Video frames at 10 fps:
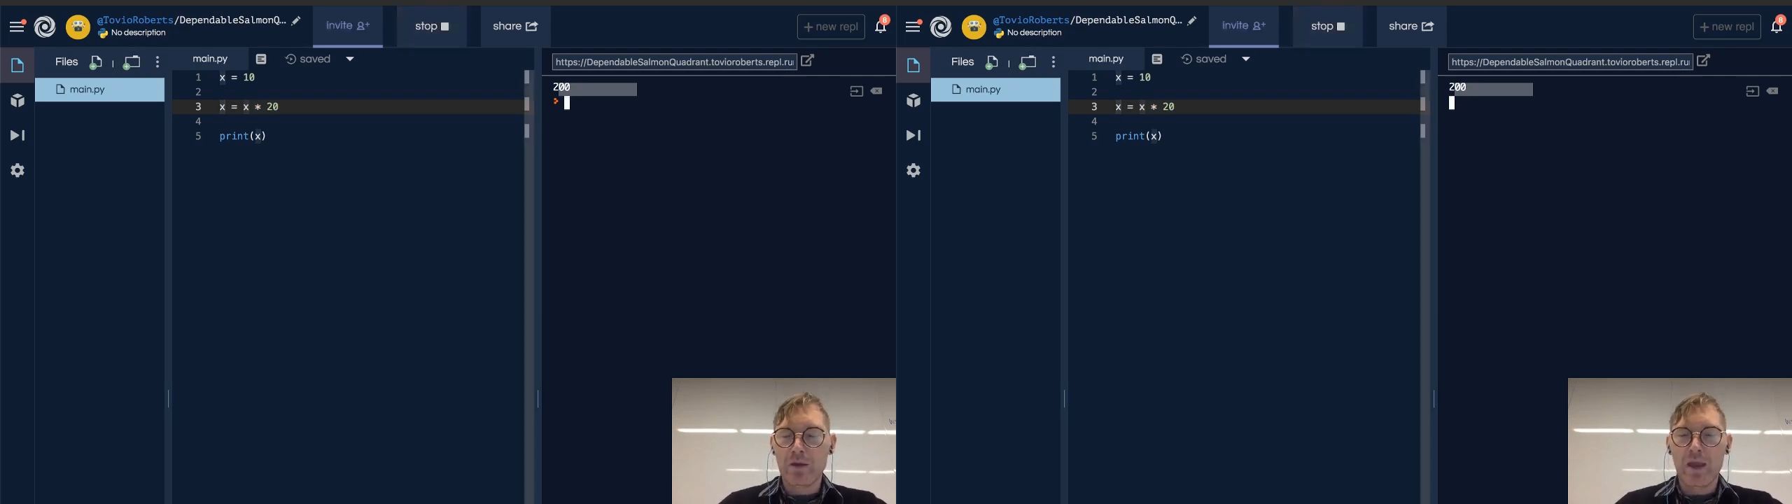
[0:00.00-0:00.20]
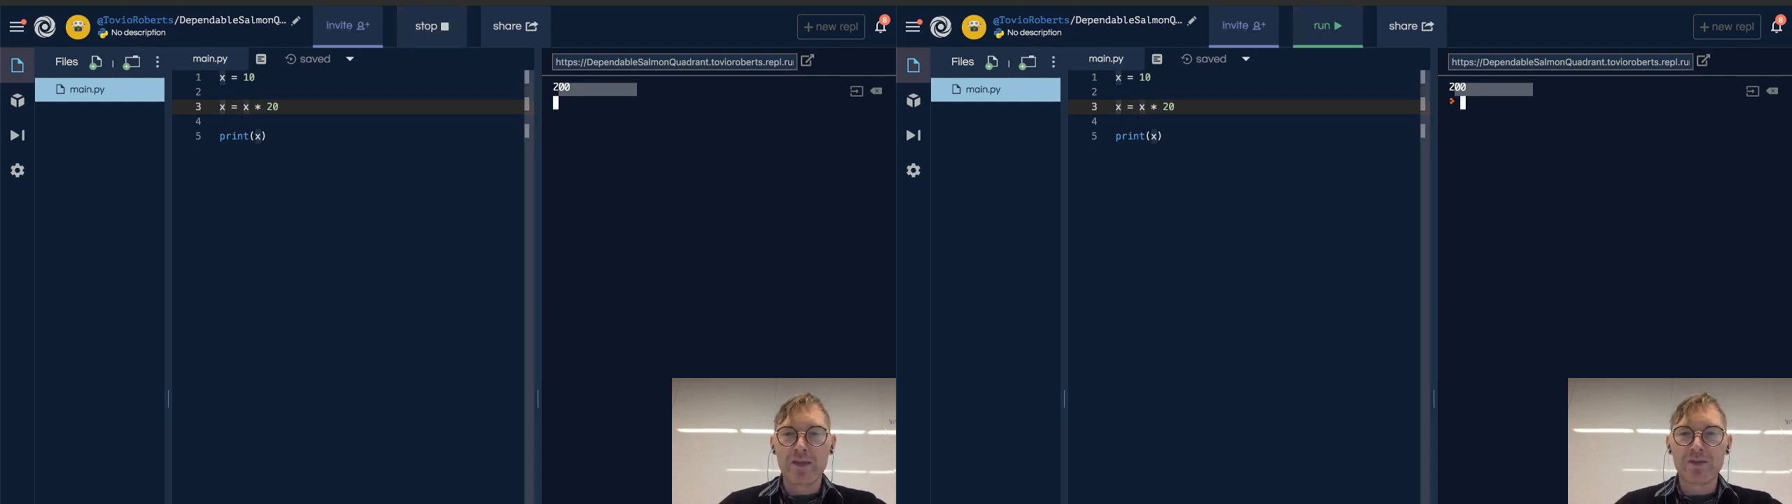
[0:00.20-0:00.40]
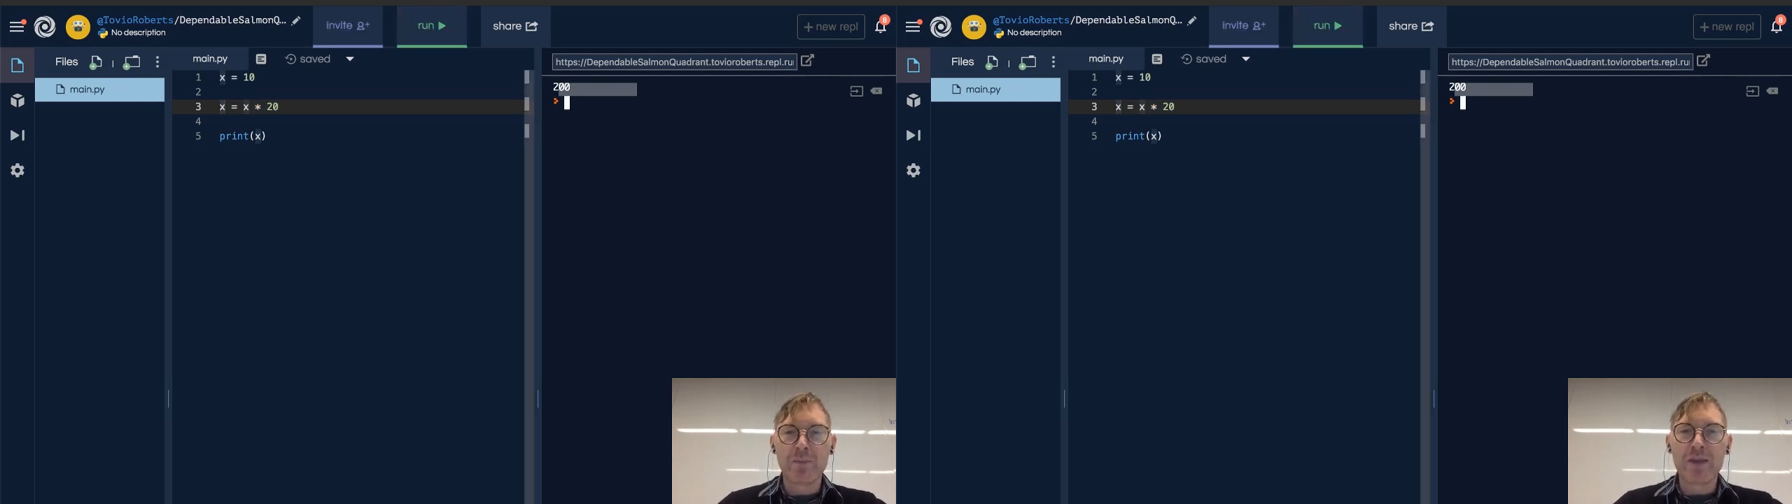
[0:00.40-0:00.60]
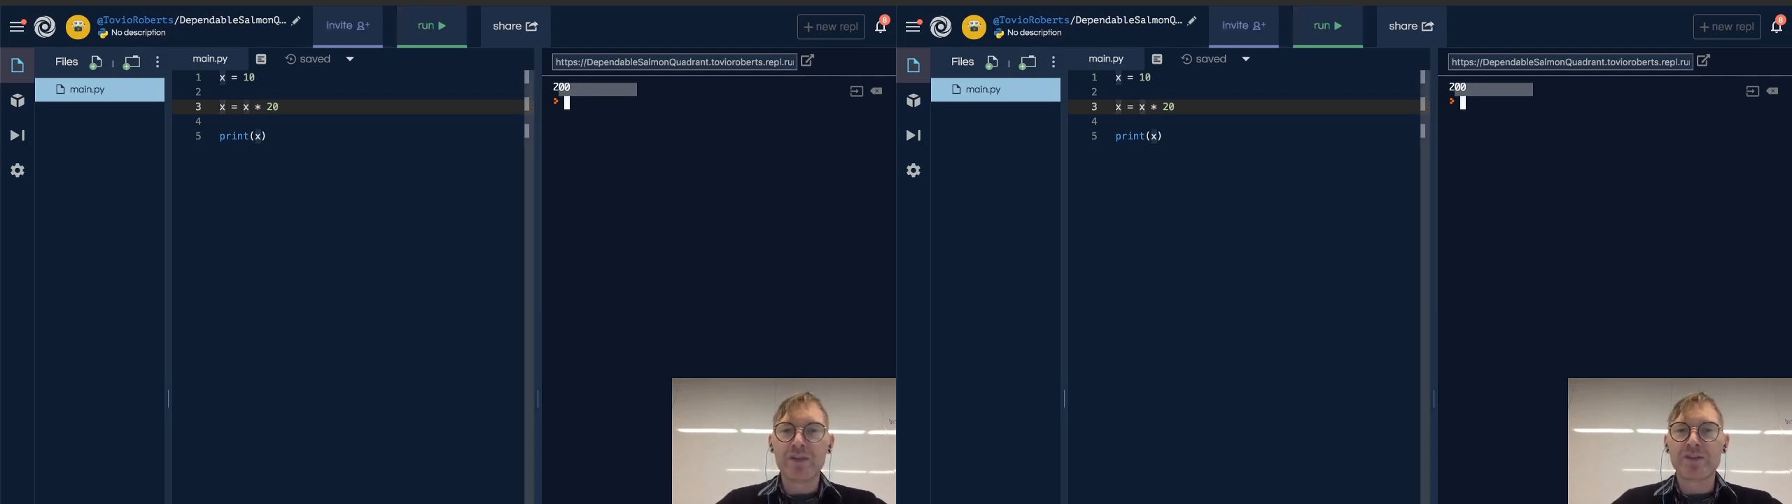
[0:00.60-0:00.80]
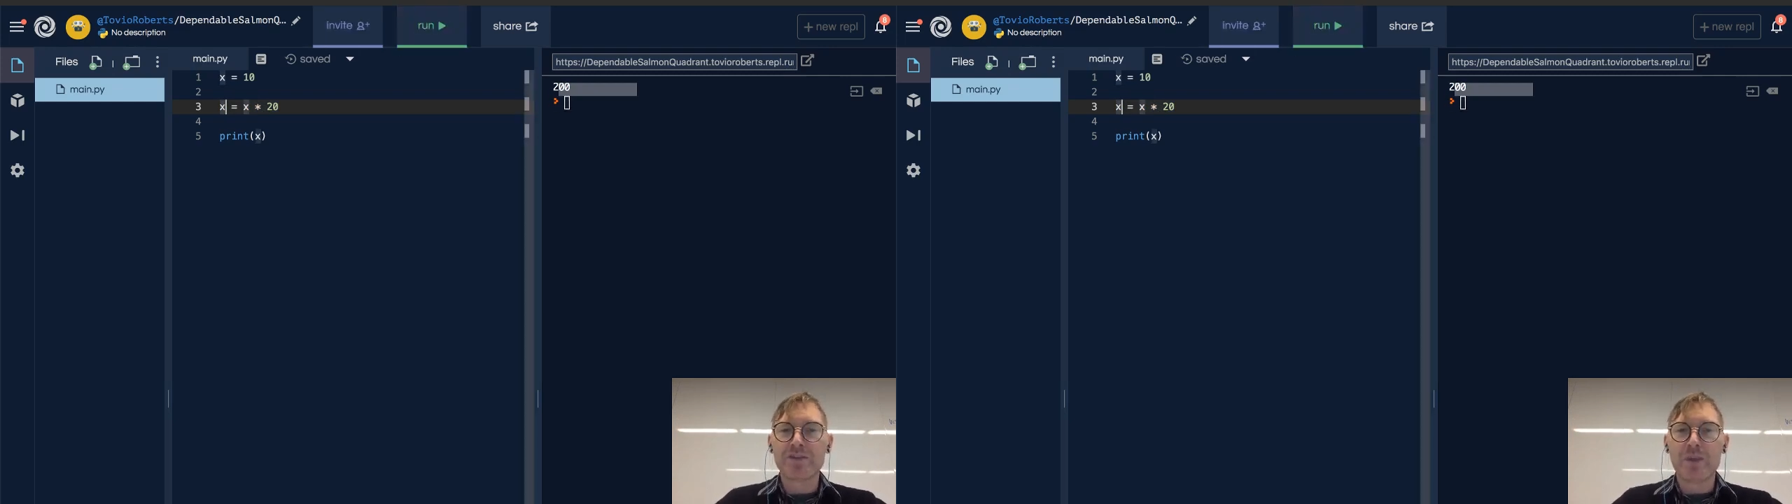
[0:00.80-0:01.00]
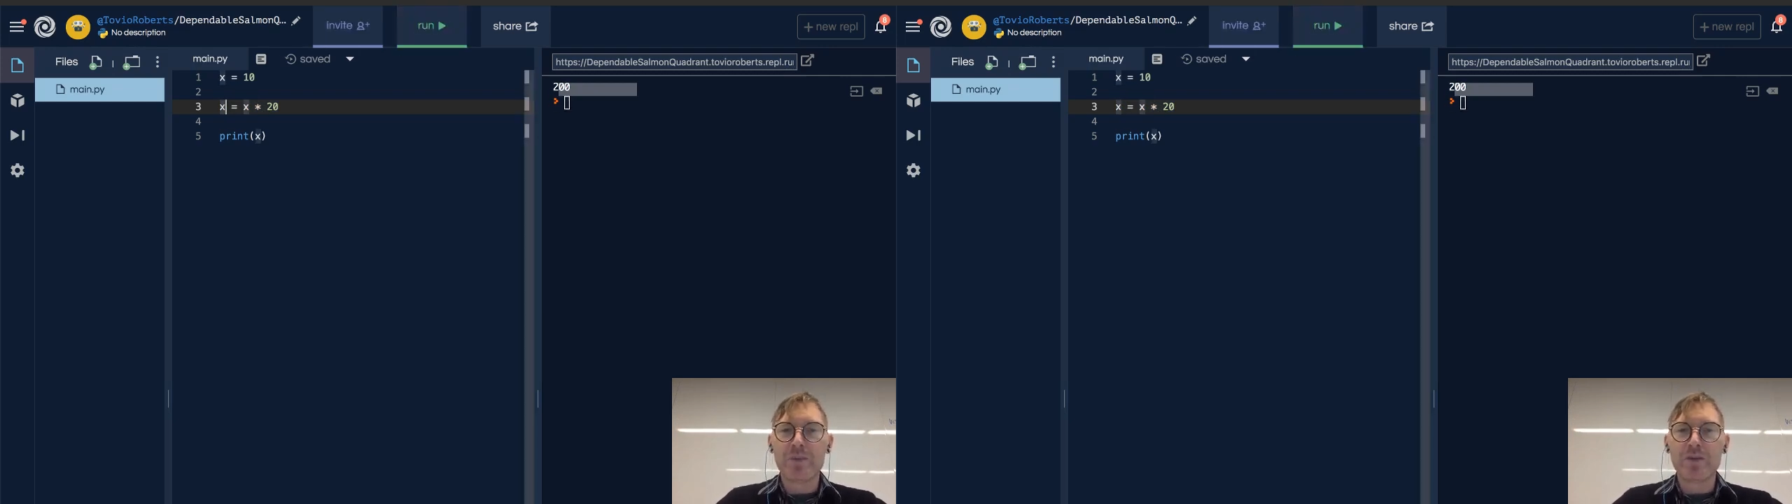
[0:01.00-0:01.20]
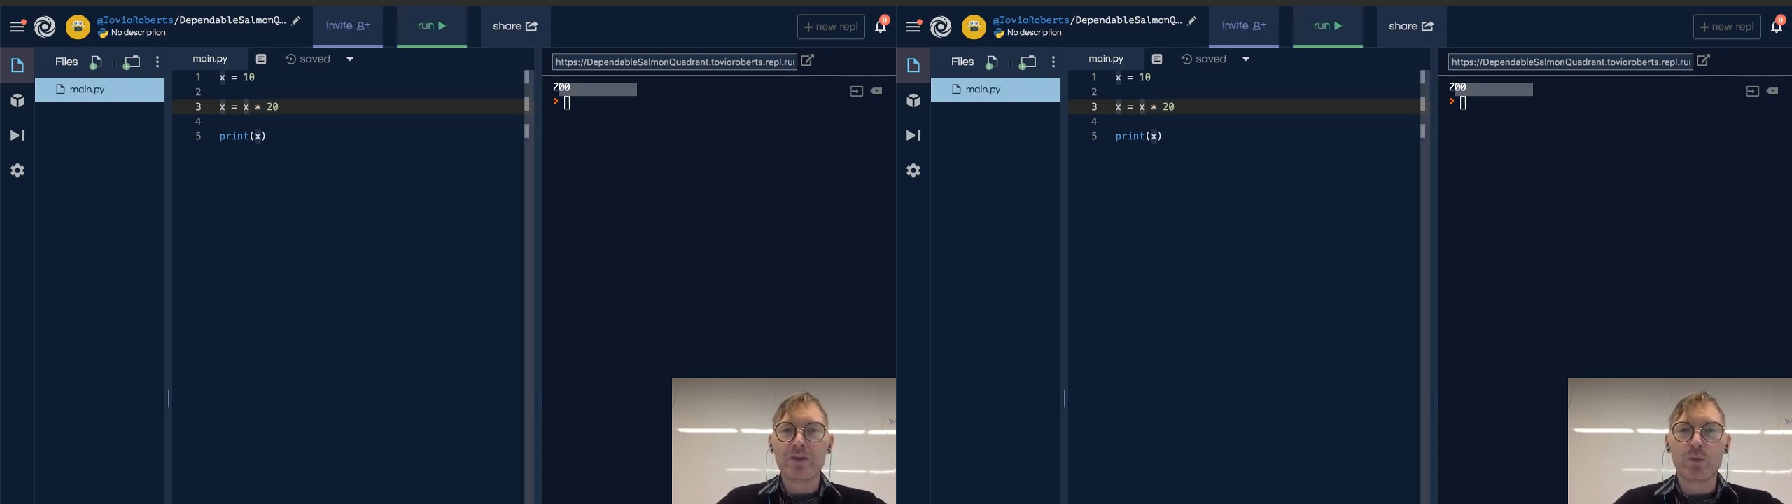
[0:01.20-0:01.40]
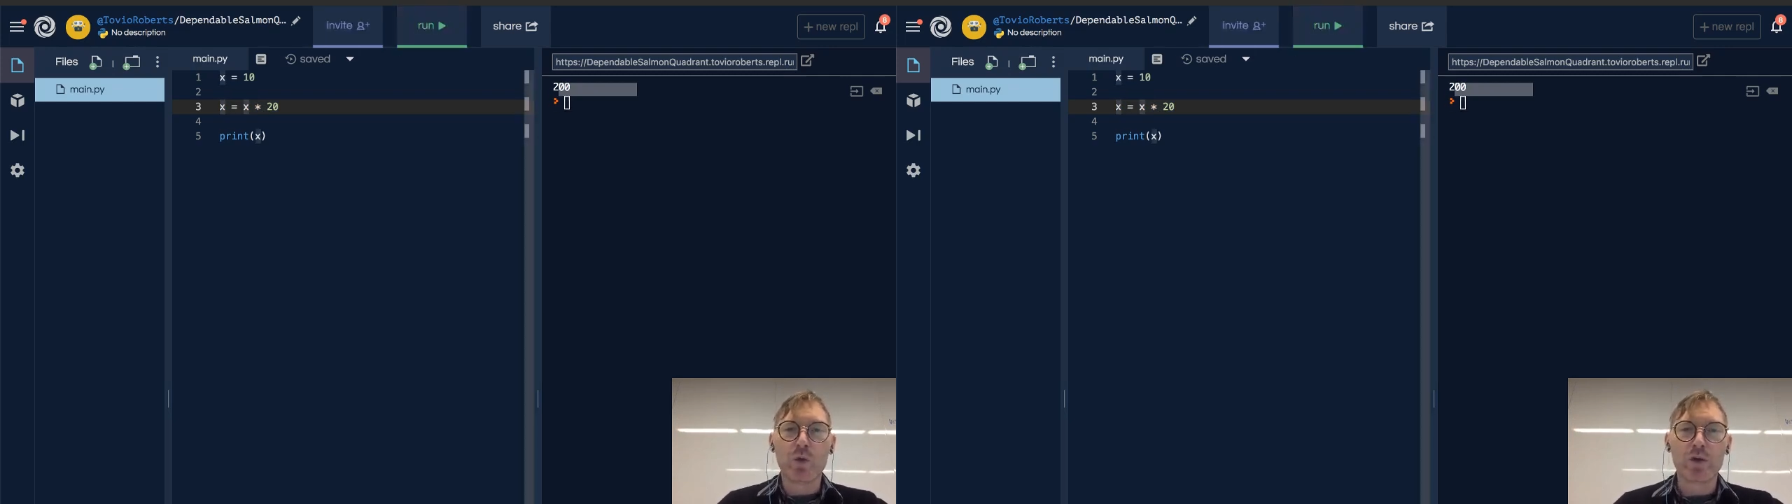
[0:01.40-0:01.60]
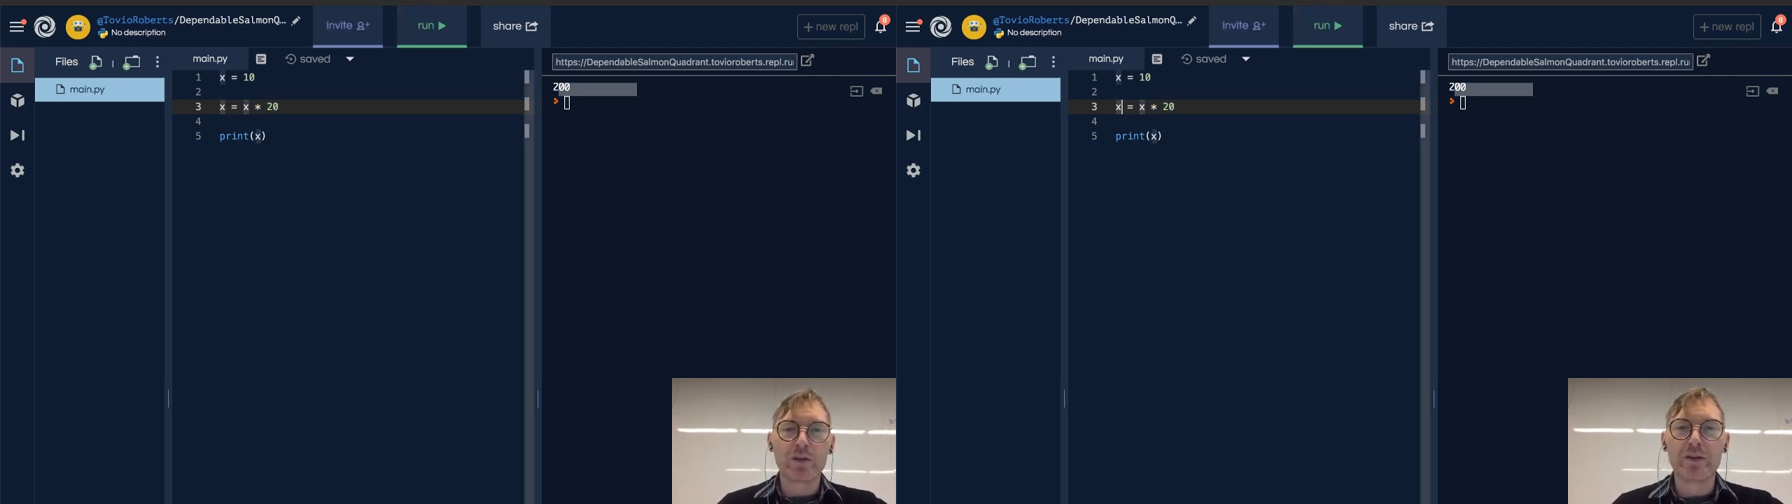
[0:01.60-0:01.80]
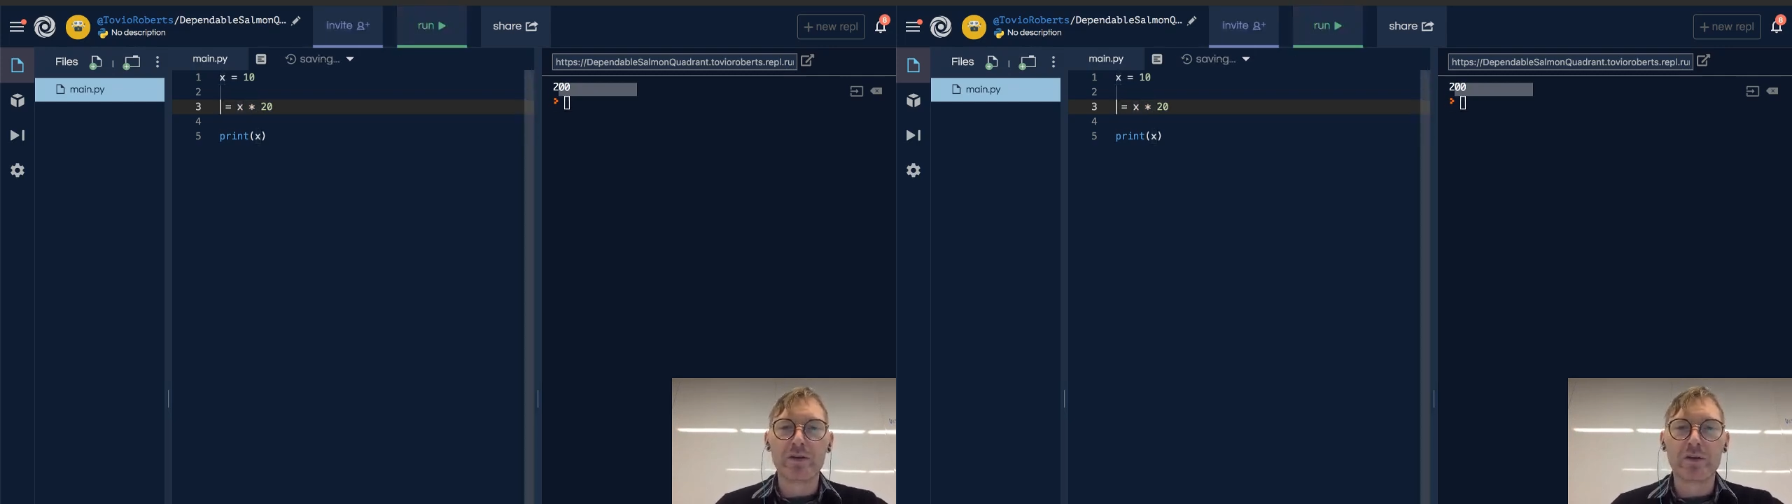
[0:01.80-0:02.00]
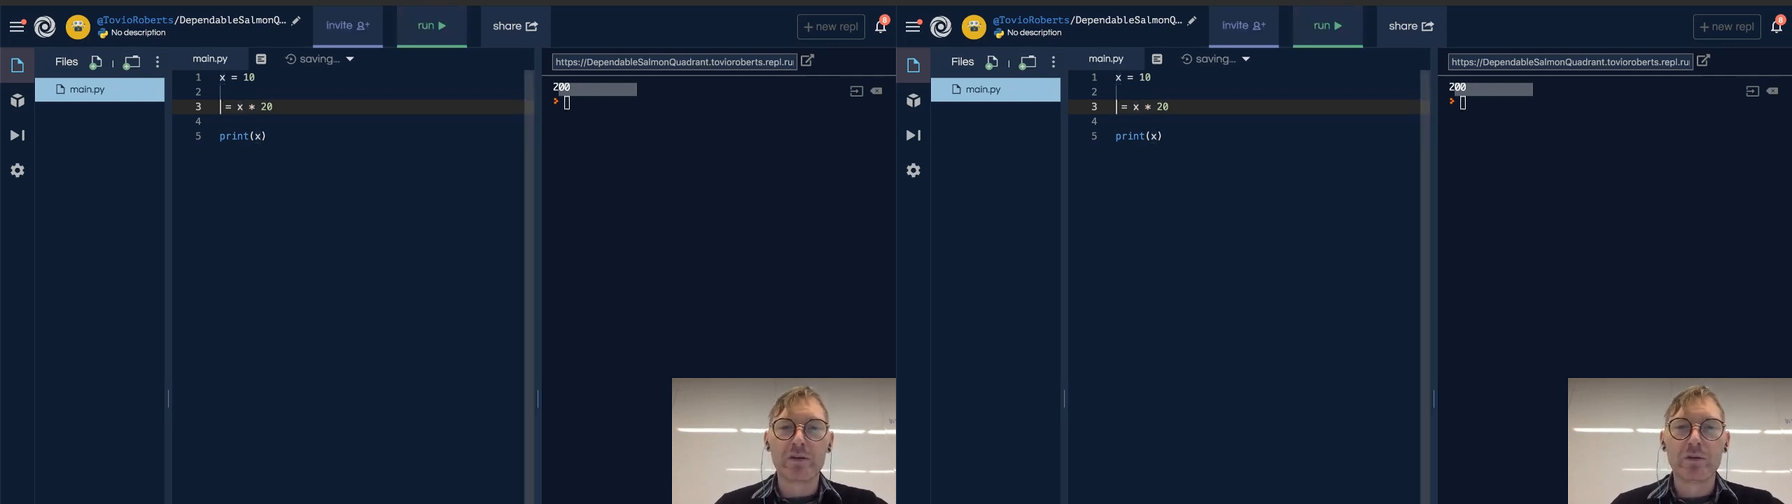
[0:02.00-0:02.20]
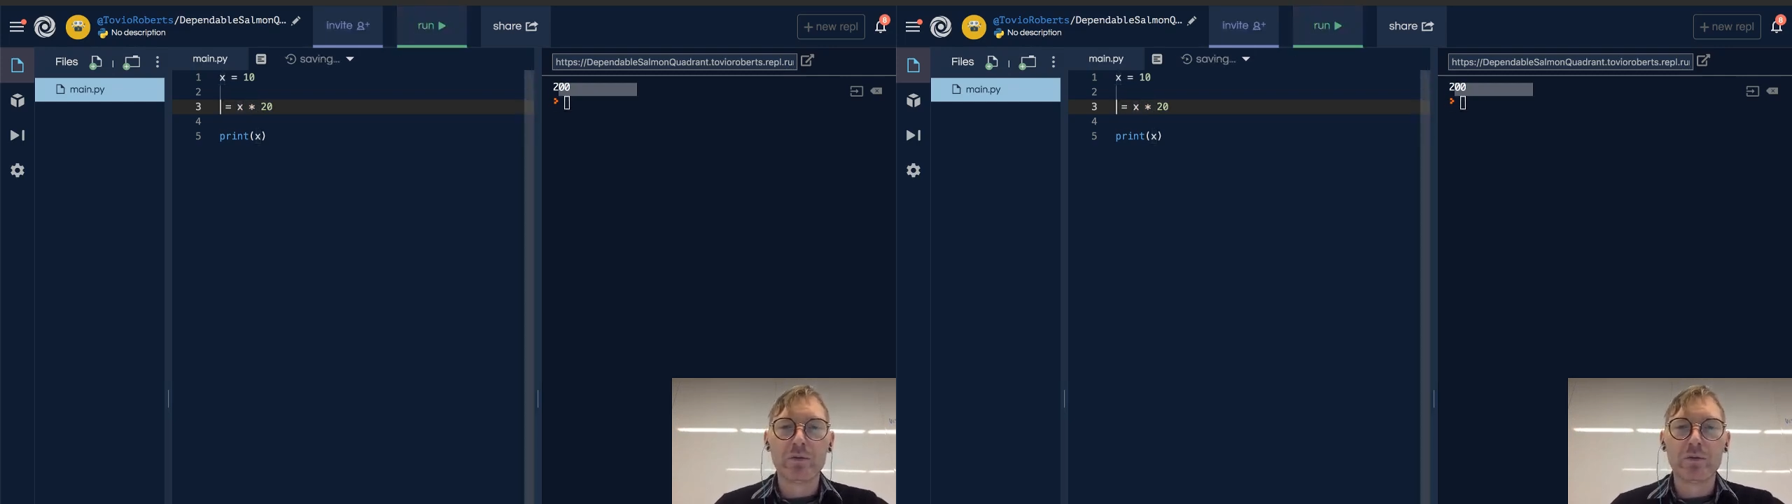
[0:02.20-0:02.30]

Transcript: And to make this maybe a little more clear,